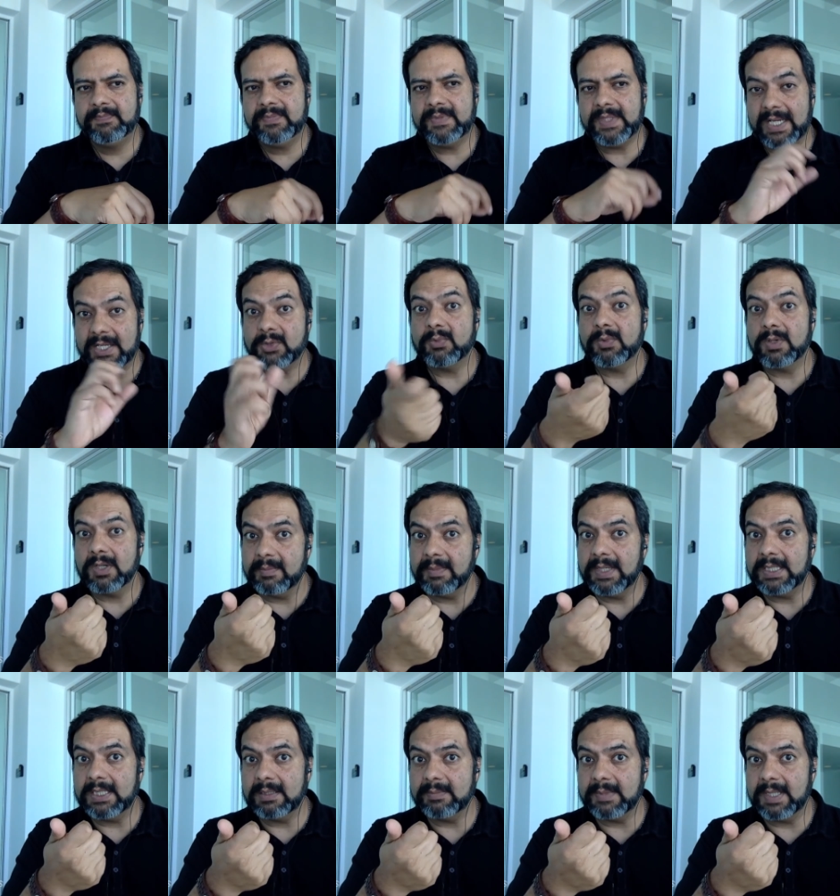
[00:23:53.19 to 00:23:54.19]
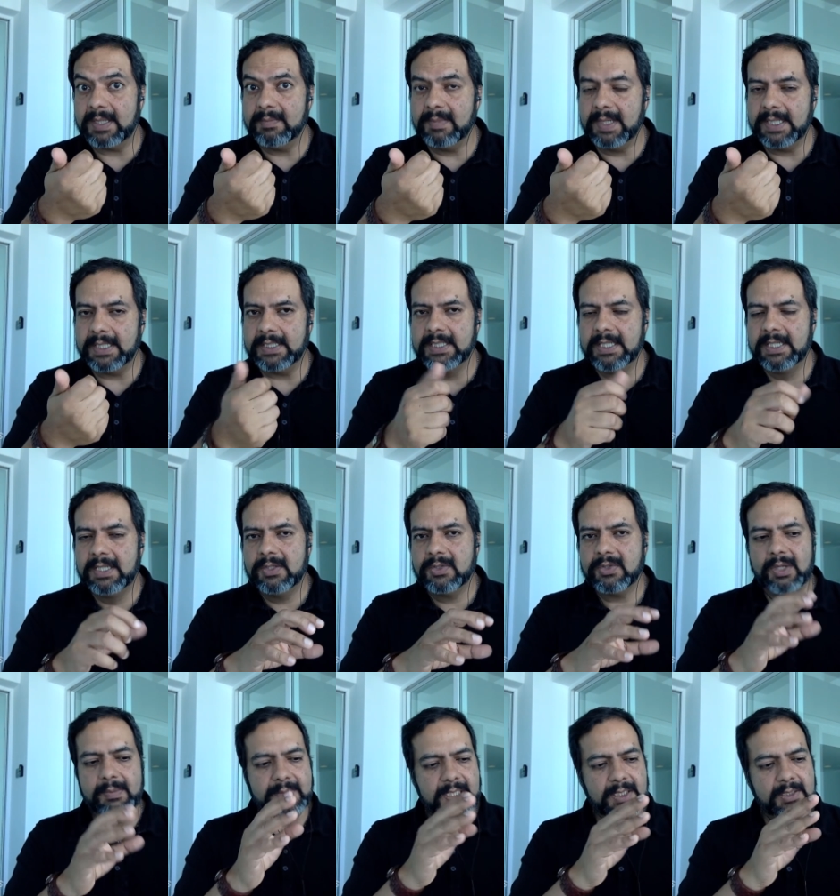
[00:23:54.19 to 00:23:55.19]
that's where I'm making my money.
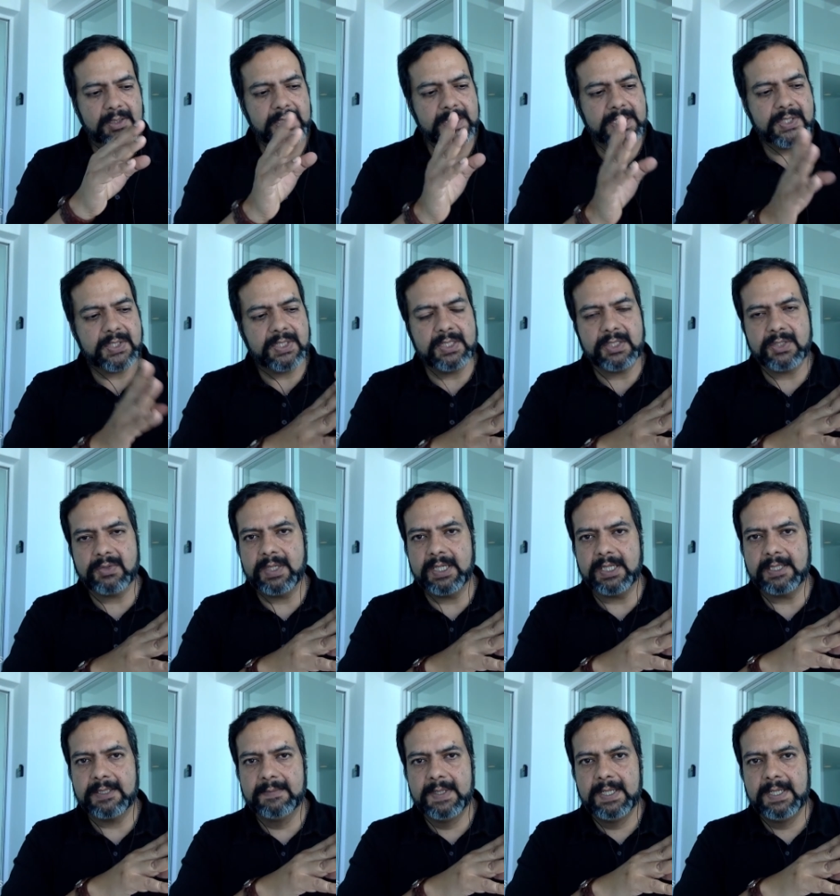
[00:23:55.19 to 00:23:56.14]
So I'm going to look at sales rank.